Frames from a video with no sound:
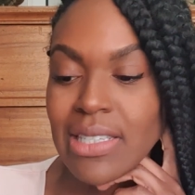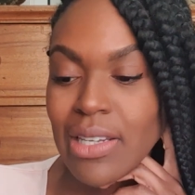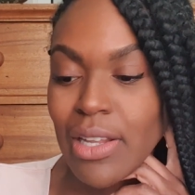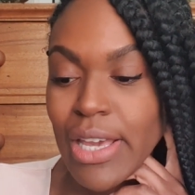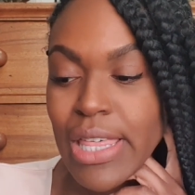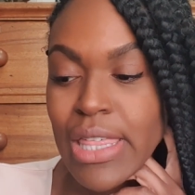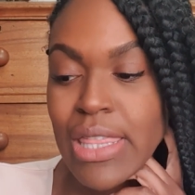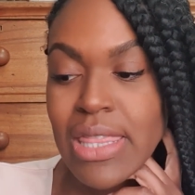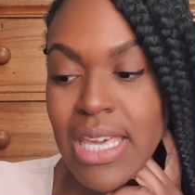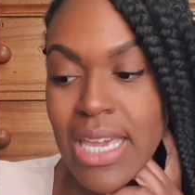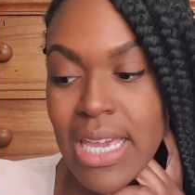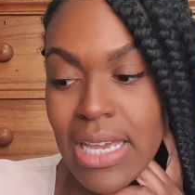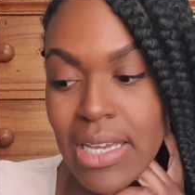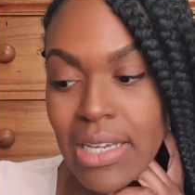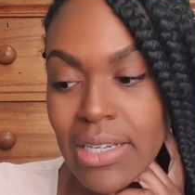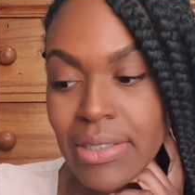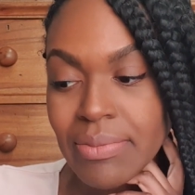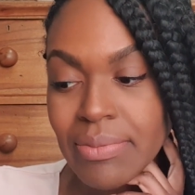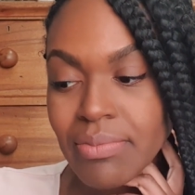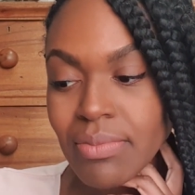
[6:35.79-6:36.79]
And I
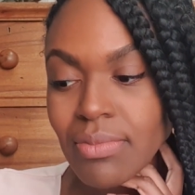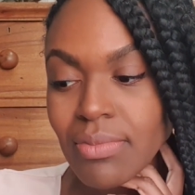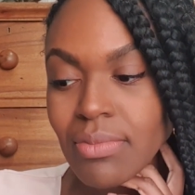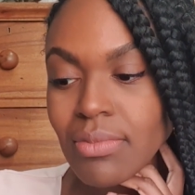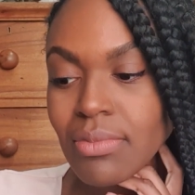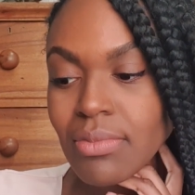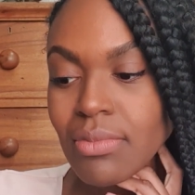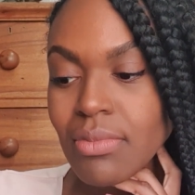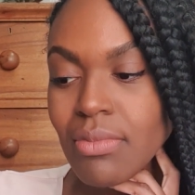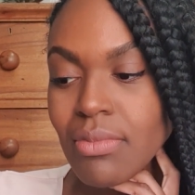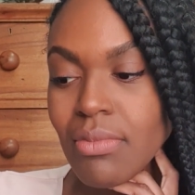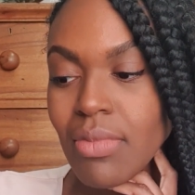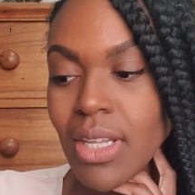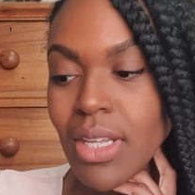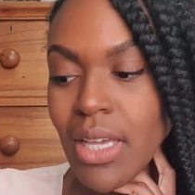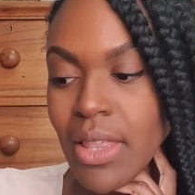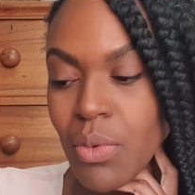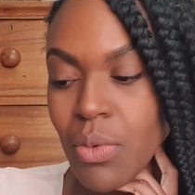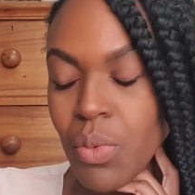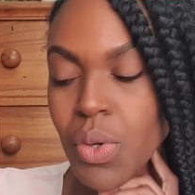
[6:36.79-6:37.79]
think
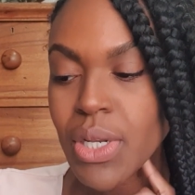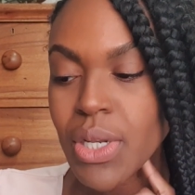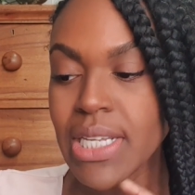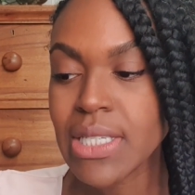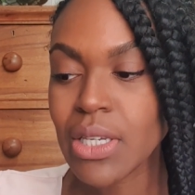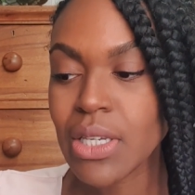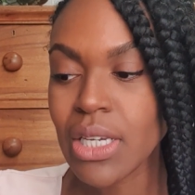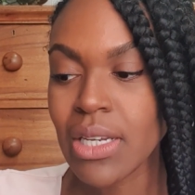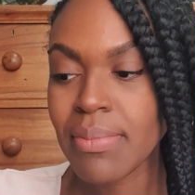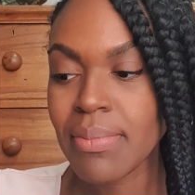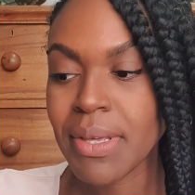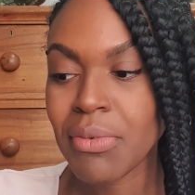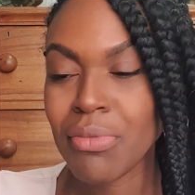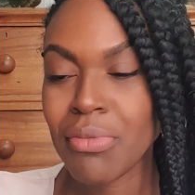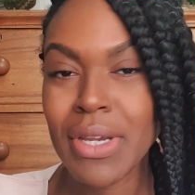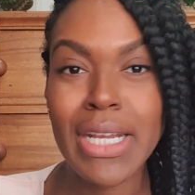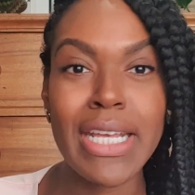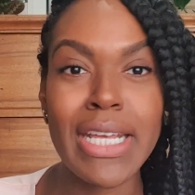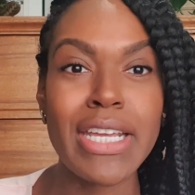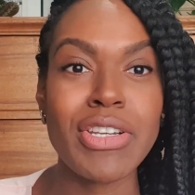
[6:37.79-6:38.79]
that what is going to be
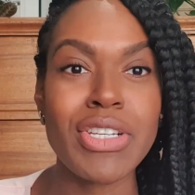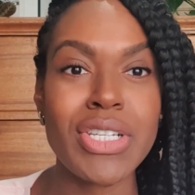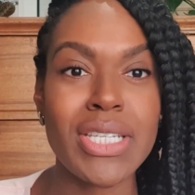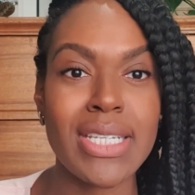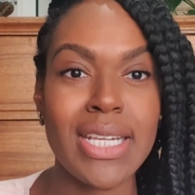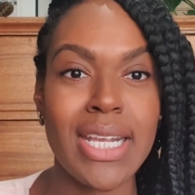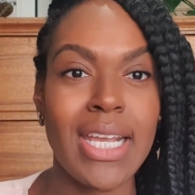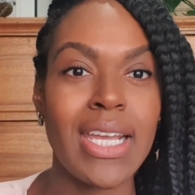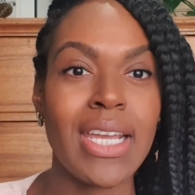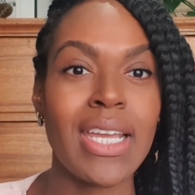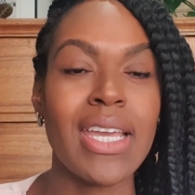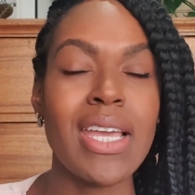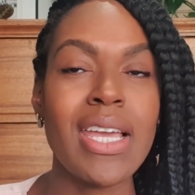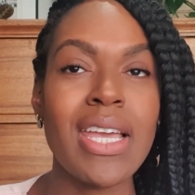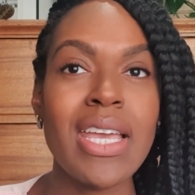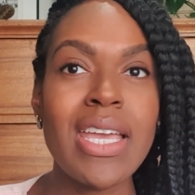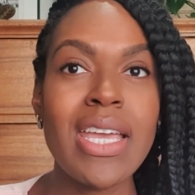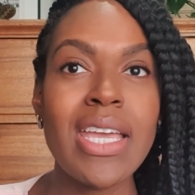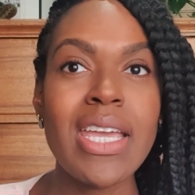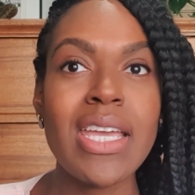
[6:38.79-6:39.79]
really interesting
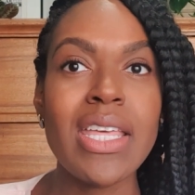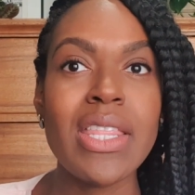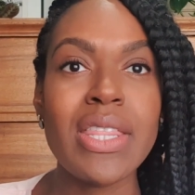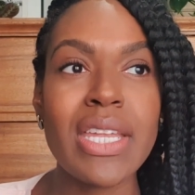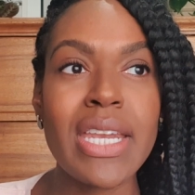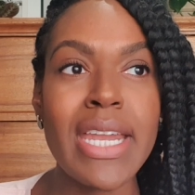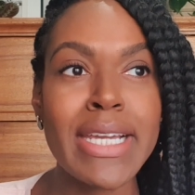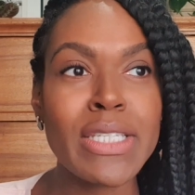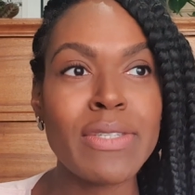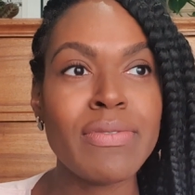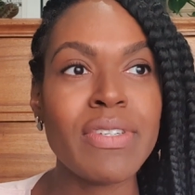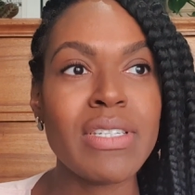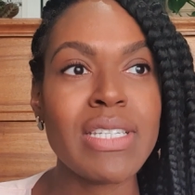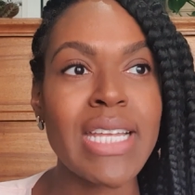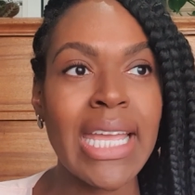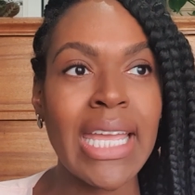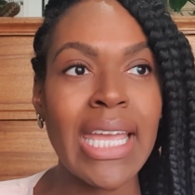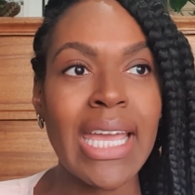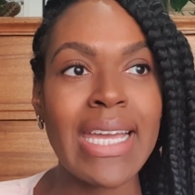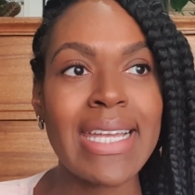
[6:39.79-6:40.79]
in the next few
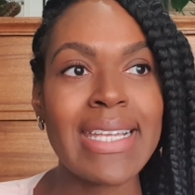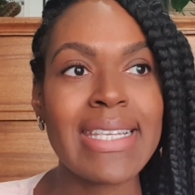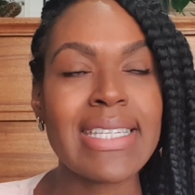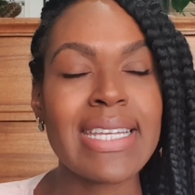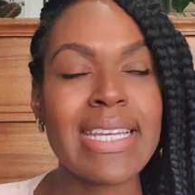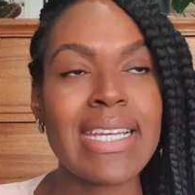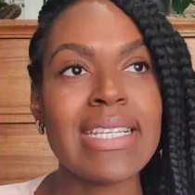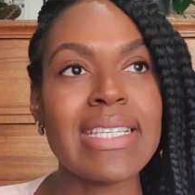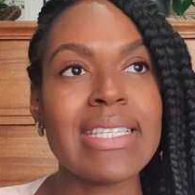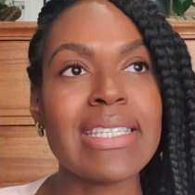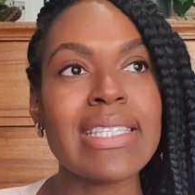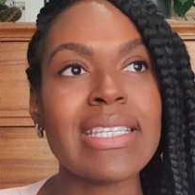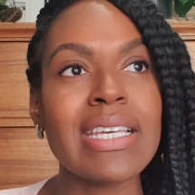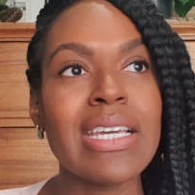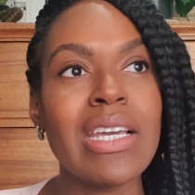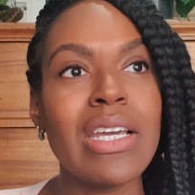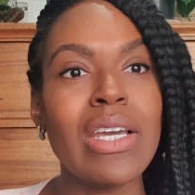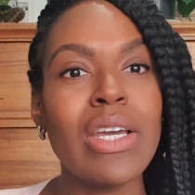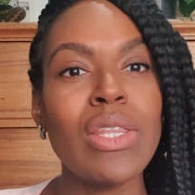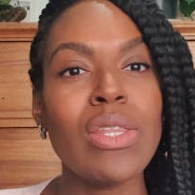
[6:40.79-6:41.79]
decades is
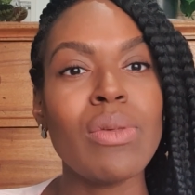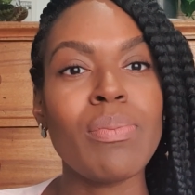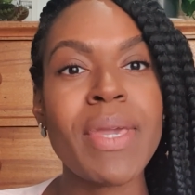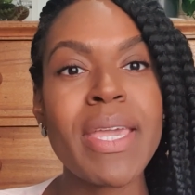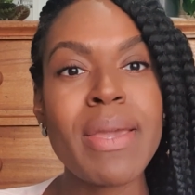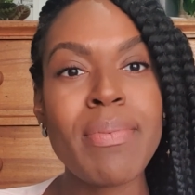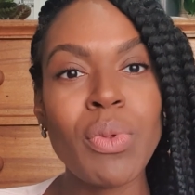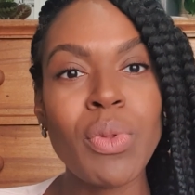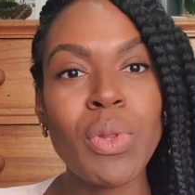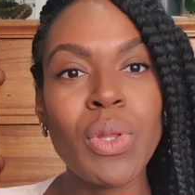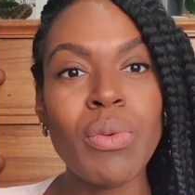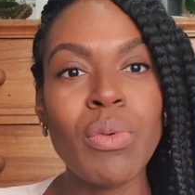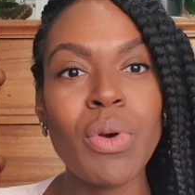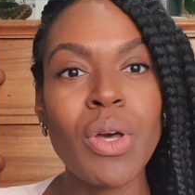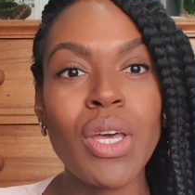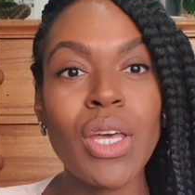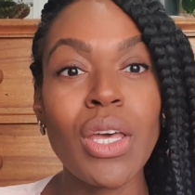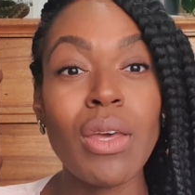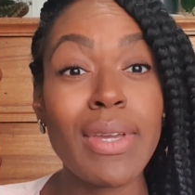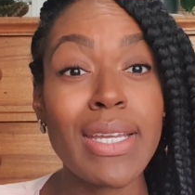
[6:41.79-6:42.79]
the people who
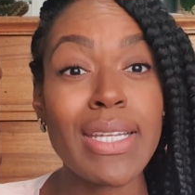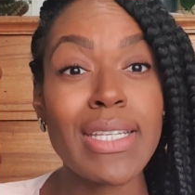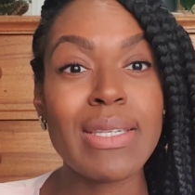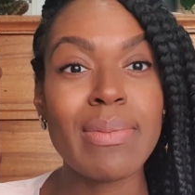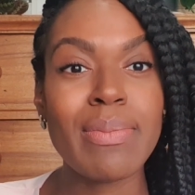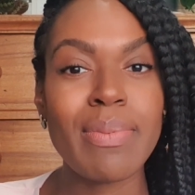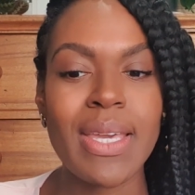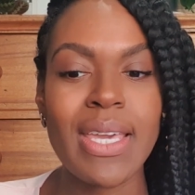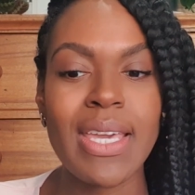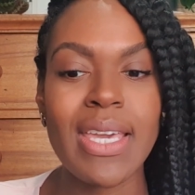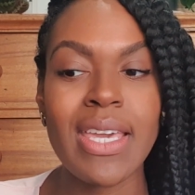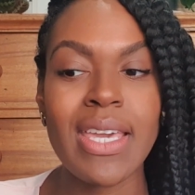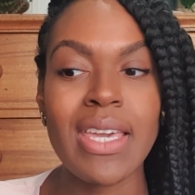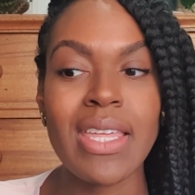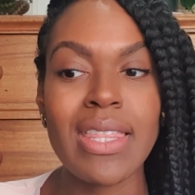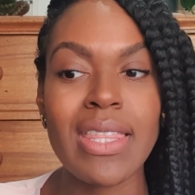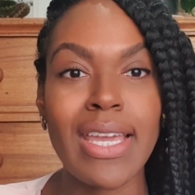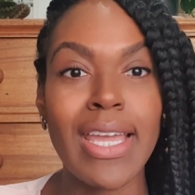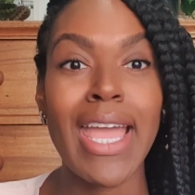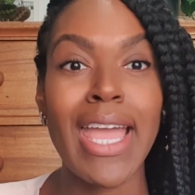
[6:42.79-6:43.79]
are going to
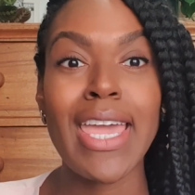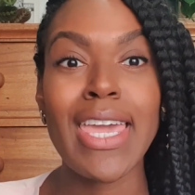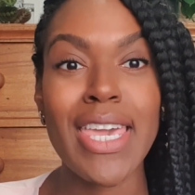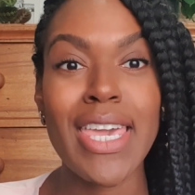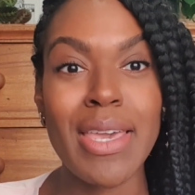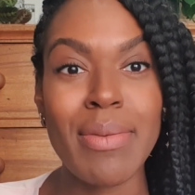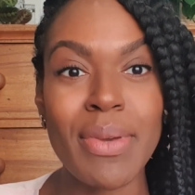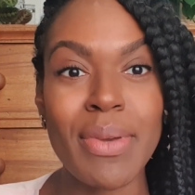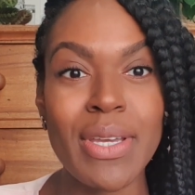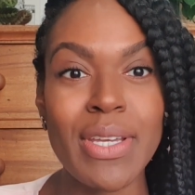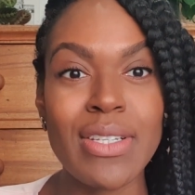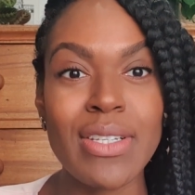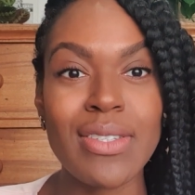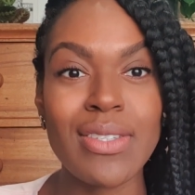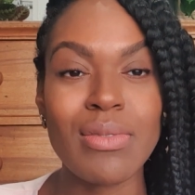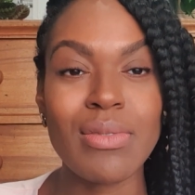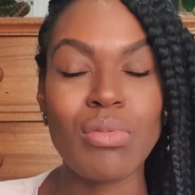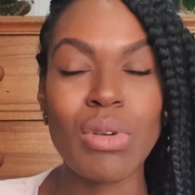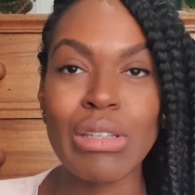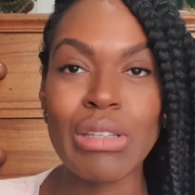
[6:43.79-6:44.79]
be the gatekeepers,
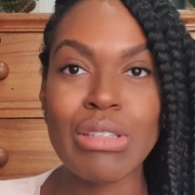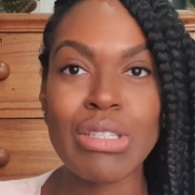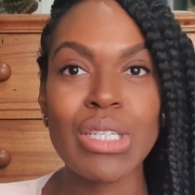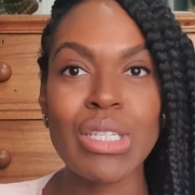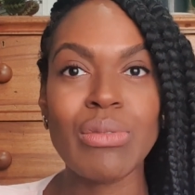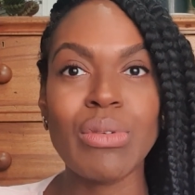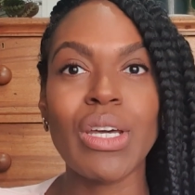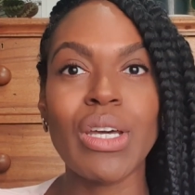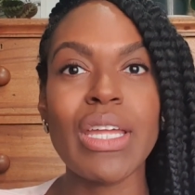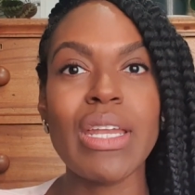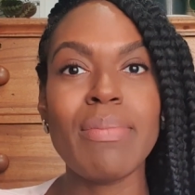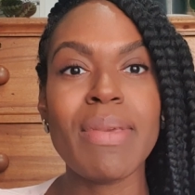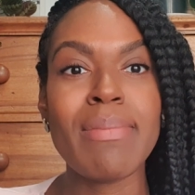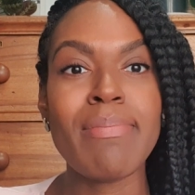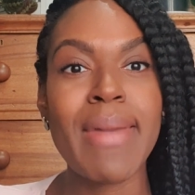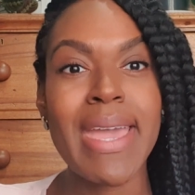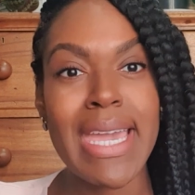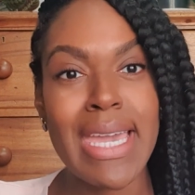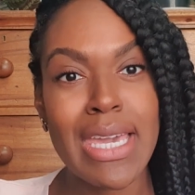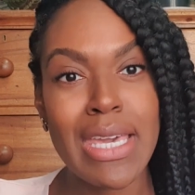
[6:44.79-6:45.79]
the ones who are going to be
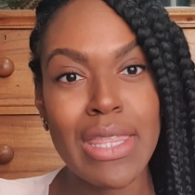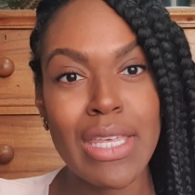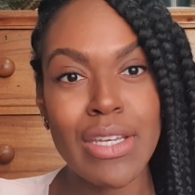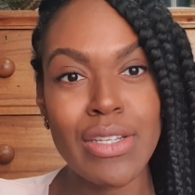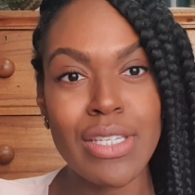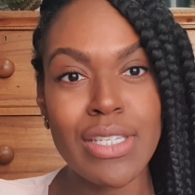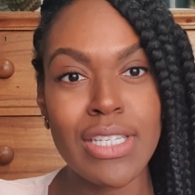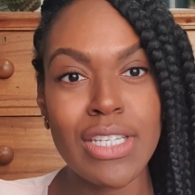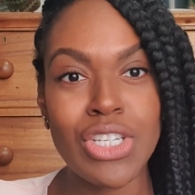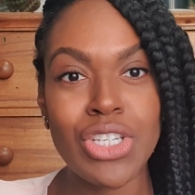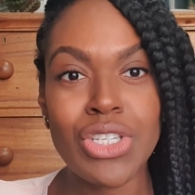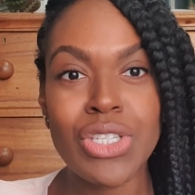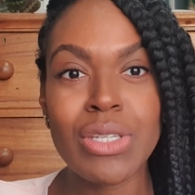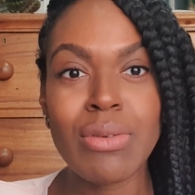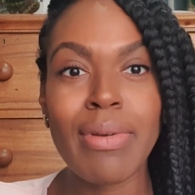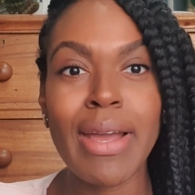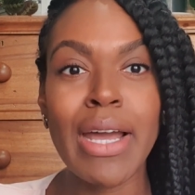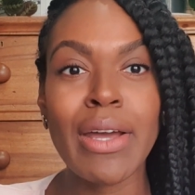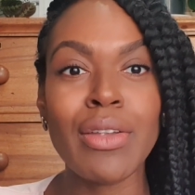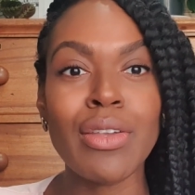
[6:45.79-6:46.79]
making those decisions
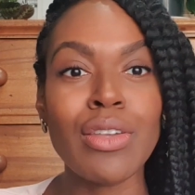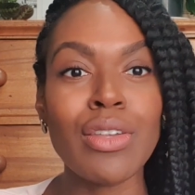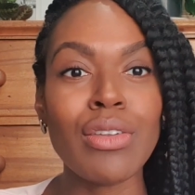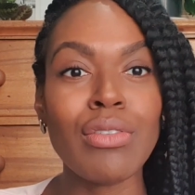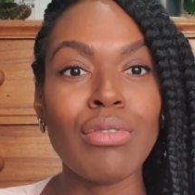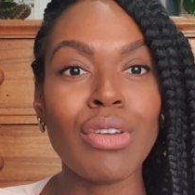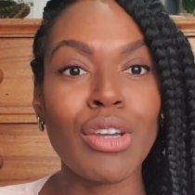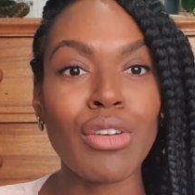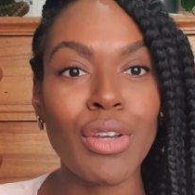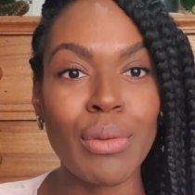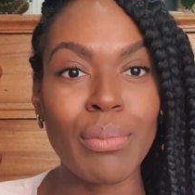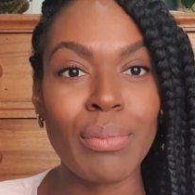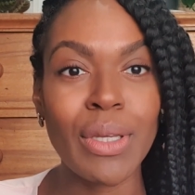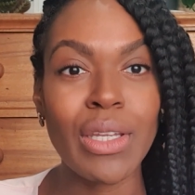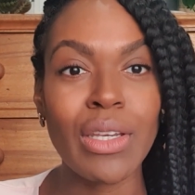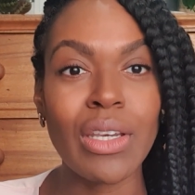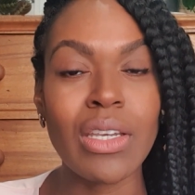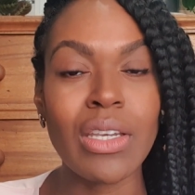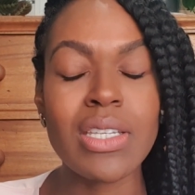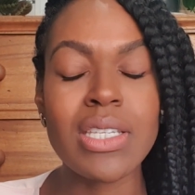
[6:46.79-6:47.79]
around
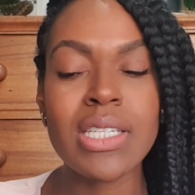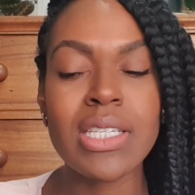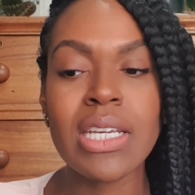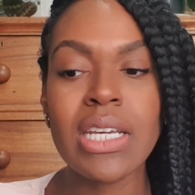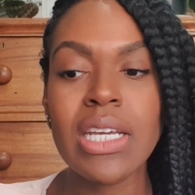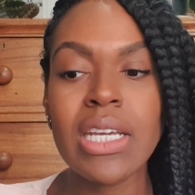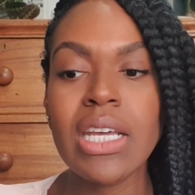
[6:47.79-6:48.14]
recruitment,